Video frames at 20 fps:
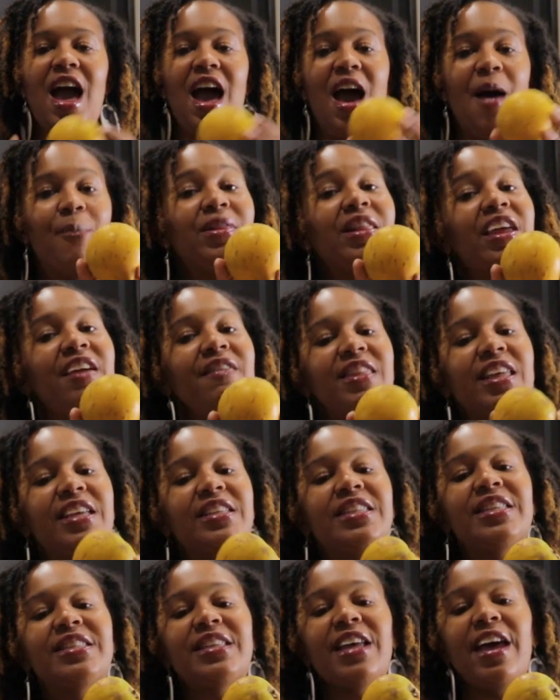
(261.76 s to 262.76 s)
I believe
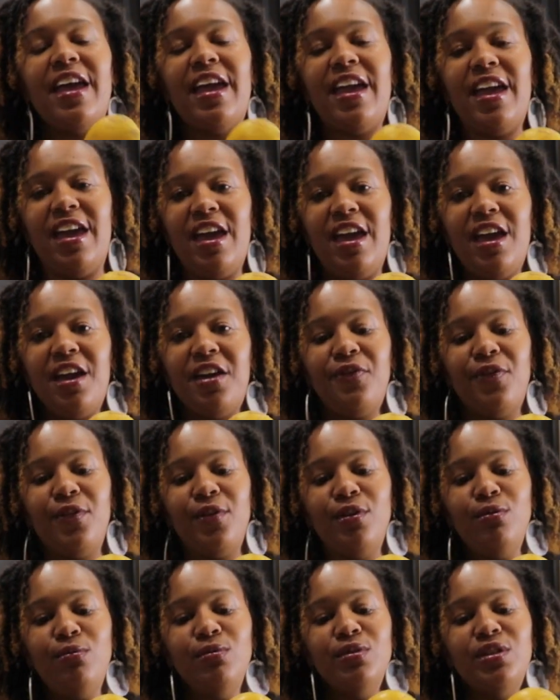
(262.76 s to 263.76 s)
this is an egg
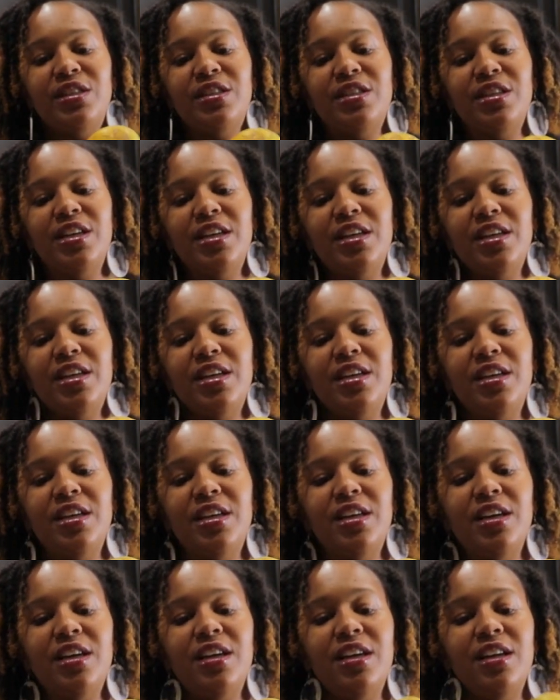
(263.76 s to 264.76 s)
fruit.
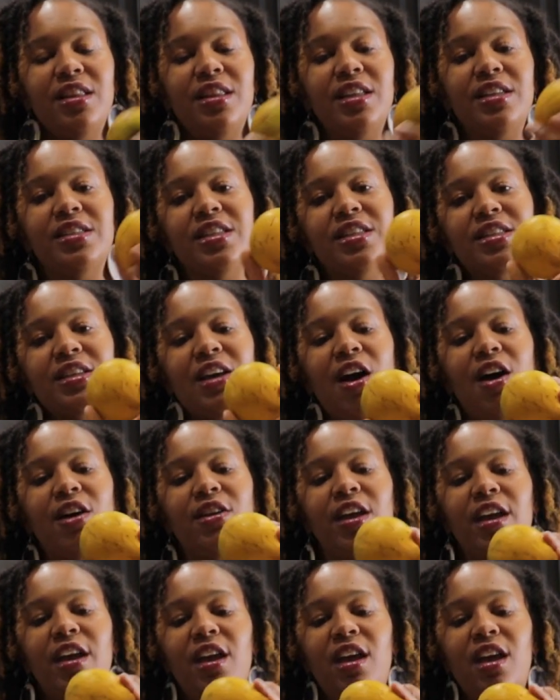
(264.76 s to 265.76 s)
This is called
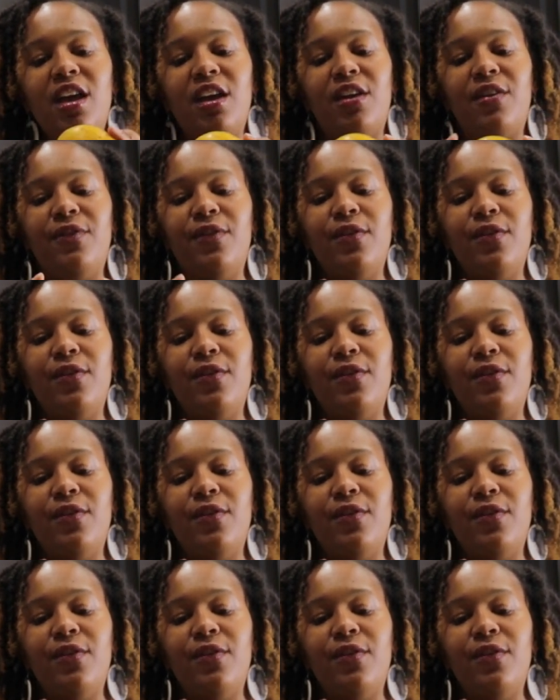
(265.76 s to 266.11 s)
an egg